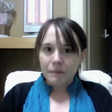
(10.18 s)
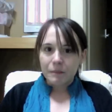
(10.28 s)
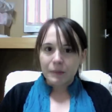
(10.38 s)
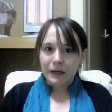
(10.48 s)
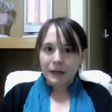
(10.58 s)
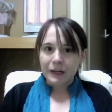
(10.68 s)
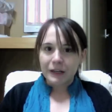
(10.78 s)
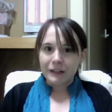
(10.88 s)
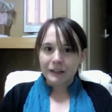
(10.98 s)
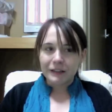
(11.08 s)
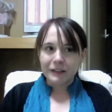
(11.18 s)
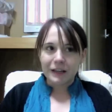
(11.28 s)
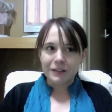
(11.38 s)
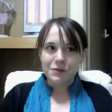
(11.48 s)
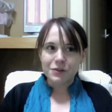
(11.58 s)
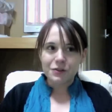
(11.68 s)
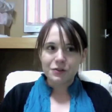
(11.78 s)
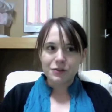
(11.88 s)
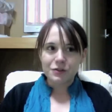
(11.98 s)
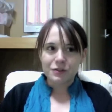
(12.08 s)
but it
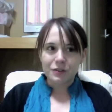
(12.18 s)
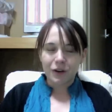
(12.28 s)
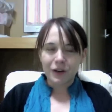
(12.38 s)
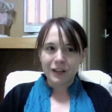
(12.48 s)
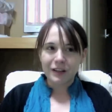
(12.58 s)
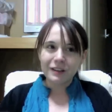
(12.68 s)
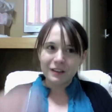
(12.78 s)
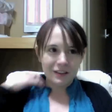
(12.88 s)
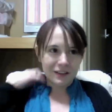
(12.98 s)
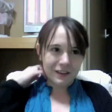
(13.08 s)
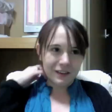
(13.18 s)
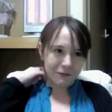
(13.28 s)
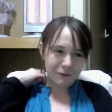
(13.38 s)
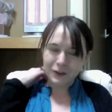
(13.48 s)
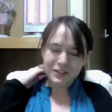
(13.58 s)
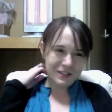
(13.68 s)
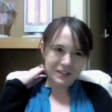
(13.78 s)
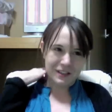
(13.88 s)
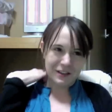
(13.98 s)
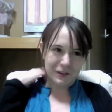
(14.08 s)
started, the first,
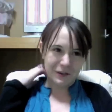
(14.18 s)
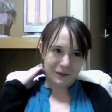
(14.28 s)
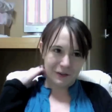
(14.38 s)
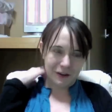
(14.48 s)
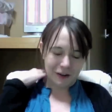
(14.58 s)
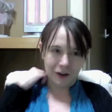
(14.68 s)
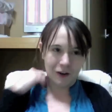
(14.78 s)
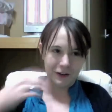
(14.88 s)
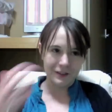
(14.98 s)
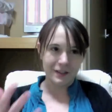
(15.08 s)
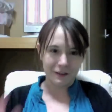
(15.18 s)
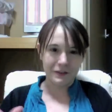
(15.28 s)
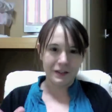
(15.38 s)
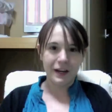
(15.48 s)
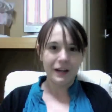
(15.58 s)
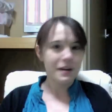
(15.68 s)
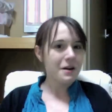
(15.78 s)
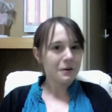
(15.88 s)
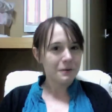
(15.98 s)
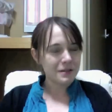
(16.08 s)
occurrence of the day
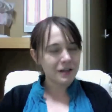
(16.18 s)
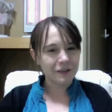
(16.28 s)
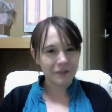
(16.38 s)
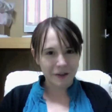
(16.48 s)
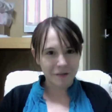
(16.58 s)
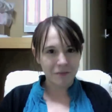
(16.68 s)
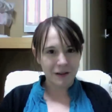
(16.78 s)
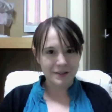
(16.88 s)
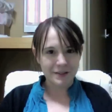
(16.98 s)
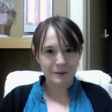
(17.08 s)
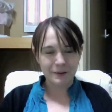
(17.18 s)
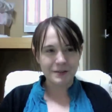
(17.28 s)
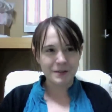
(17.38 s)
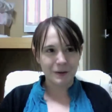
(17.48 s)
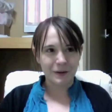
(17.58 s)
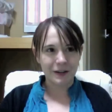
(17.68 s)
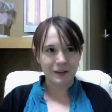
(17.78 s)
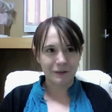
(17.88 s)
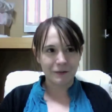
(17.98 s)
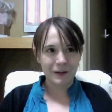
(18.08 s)
was kind of an unpleasant one, so it kind
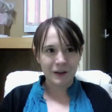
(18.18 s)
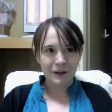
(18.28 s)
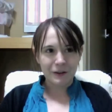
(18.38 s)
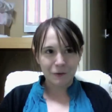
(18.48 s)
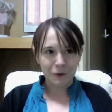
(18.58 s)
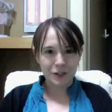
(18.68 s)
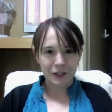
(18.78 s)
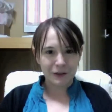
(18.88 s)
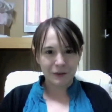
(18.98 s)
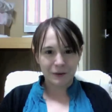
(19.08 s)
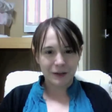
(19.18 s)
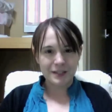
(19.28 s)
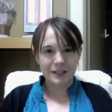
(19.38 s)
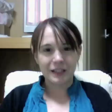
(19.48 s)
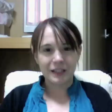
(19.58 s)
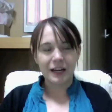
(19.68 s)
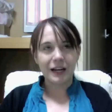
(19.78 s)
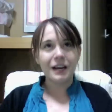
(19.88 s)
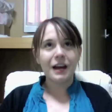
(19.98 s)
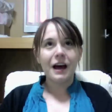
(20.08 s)
of foreshadowed the rest of the
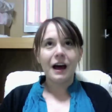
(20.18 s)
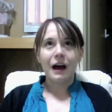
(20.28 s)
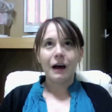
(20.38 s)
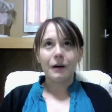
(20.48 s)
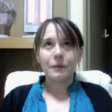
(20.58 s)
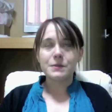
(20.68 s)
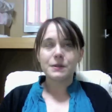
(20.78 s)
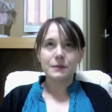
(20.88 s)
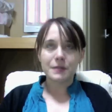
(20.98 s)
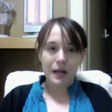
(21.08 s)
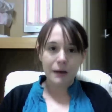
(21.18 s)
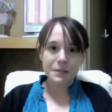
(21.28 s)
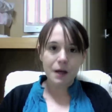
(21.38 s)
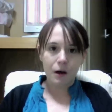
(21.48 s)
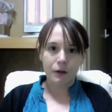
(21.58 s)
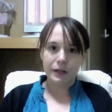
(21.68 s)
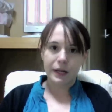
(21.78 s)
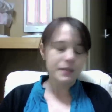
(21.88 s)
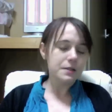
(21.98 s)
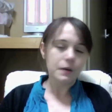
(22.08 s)
day. So today was a
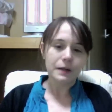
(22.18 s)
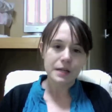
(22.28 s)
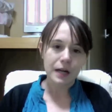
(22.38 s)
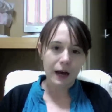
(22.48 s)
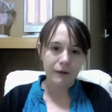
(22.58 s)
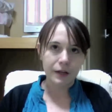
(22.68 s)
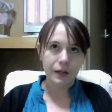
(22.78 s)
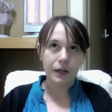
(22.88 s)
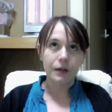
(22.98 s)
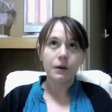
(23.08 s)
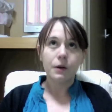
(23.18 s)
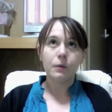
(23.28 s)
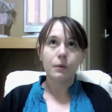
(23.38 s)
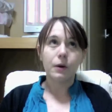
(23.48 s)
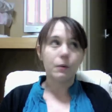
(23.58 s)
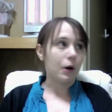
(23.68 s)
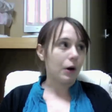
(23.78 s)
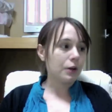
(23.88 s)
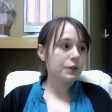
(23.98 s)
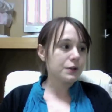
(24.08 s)
holiday, so I didn't have any real
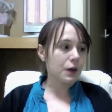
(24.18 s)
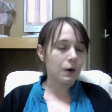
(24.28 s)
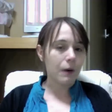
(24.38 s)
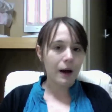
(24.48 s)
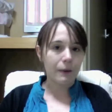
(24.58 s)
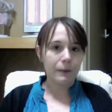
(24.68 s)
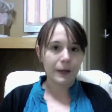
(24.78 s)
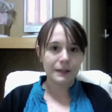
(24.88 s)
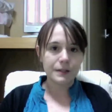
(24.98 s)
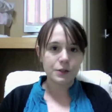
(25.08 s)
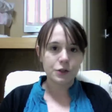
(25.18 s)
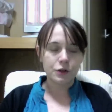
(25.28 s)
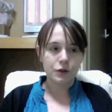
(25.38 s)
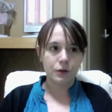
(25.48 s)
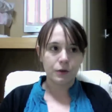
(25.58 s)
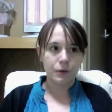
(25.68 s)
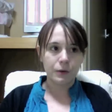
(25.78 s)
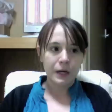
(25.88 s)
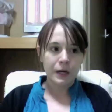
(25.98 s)
work, so I went to